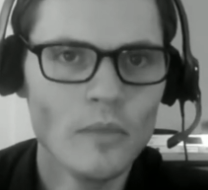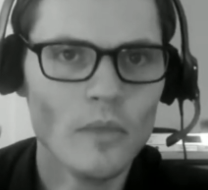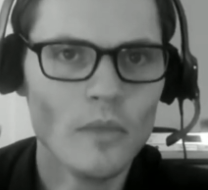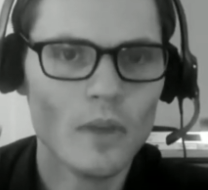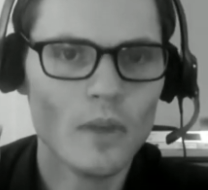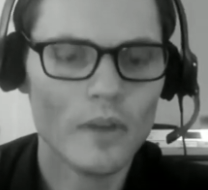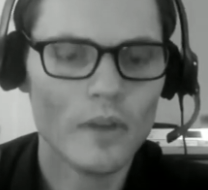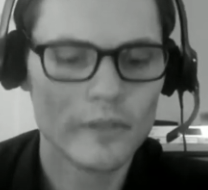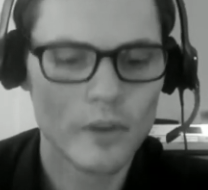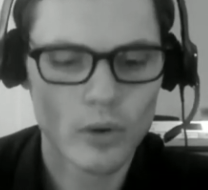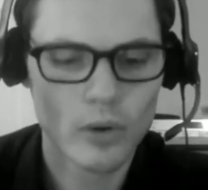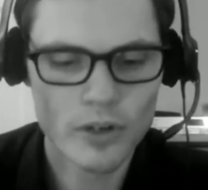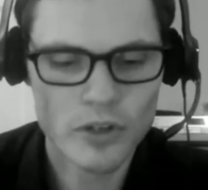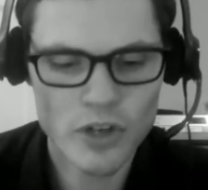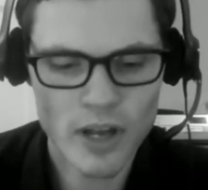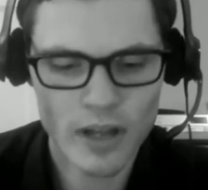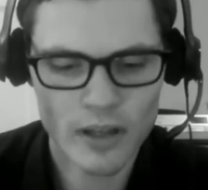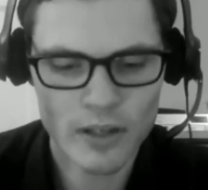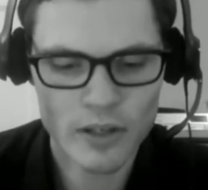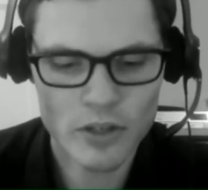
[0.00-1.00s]
of the
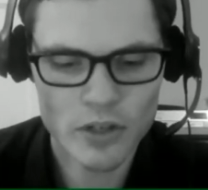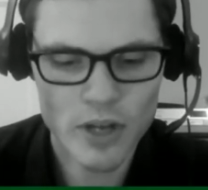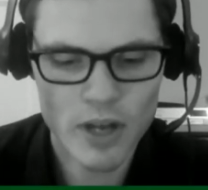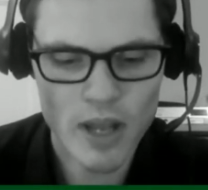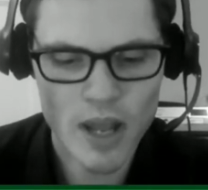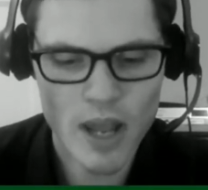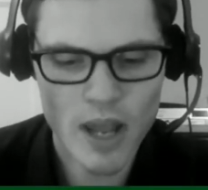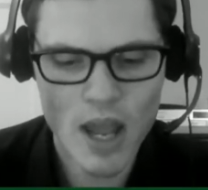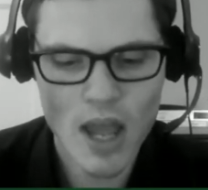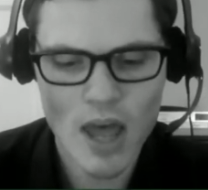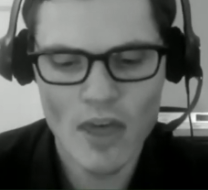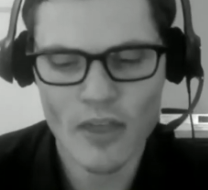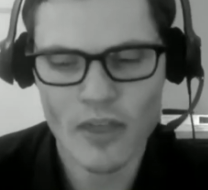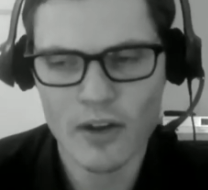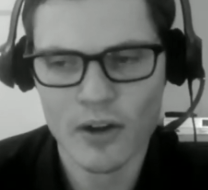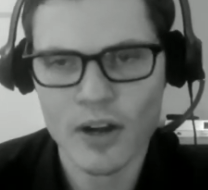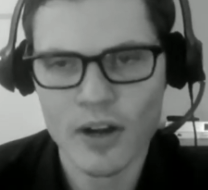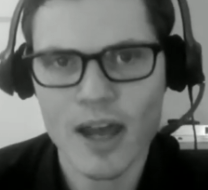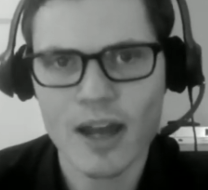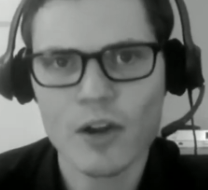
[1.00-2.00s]
Horde challenge.
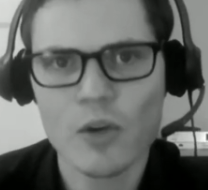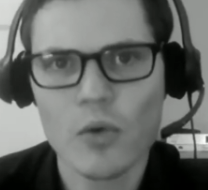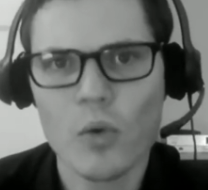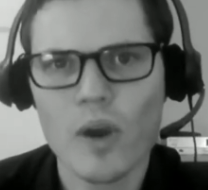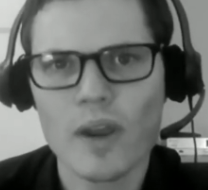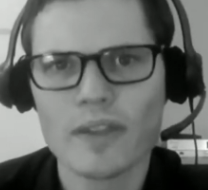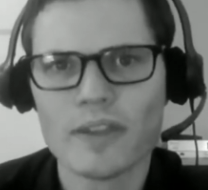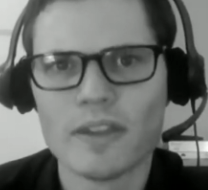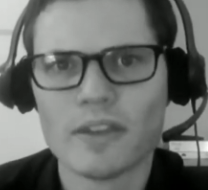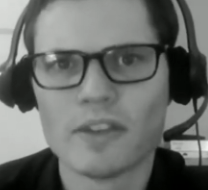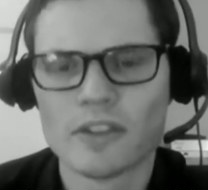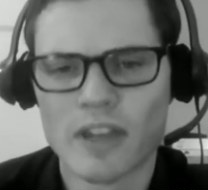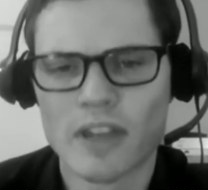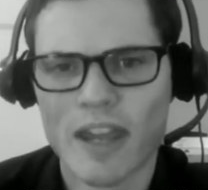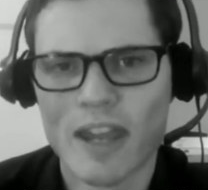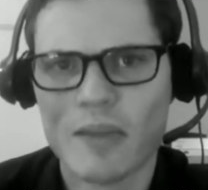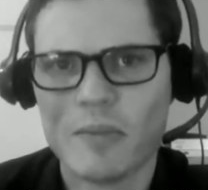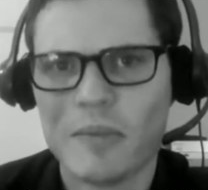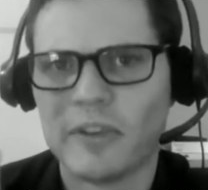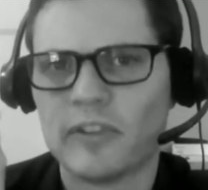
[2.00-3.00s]
They're not quite the
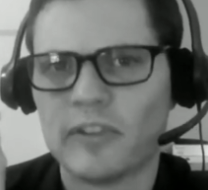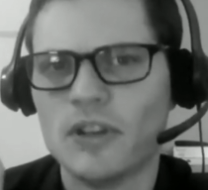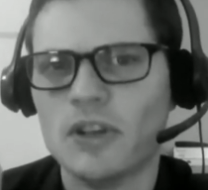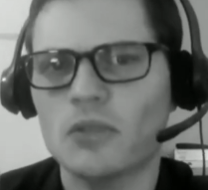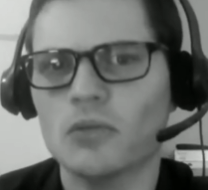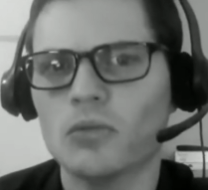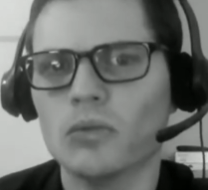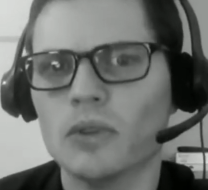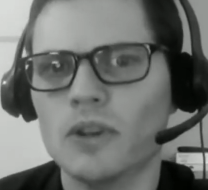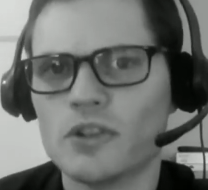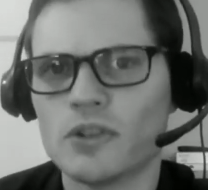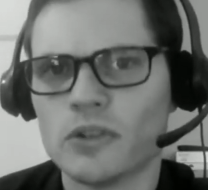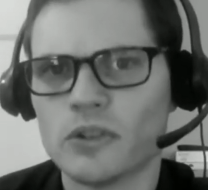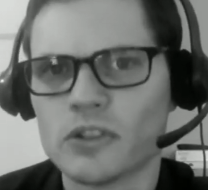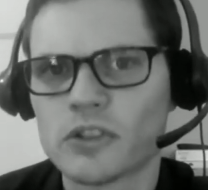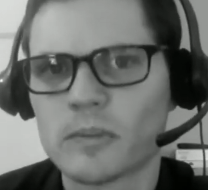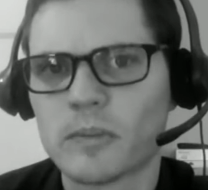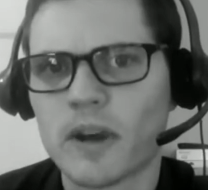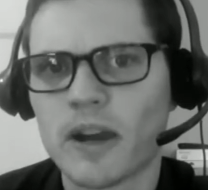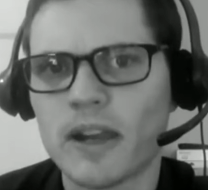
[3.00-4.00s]
same as the
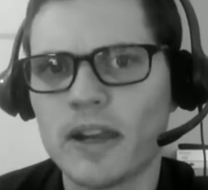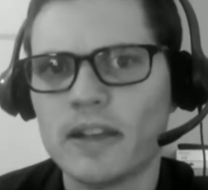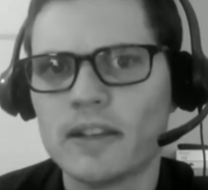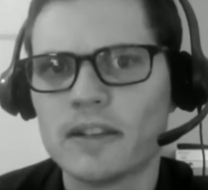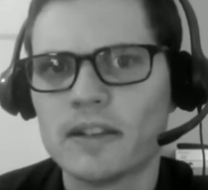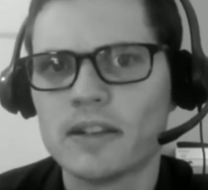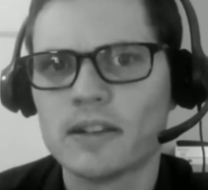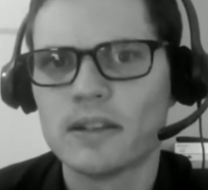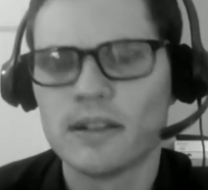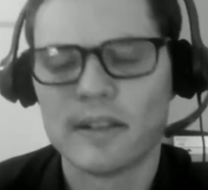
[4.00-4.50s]
original sprite,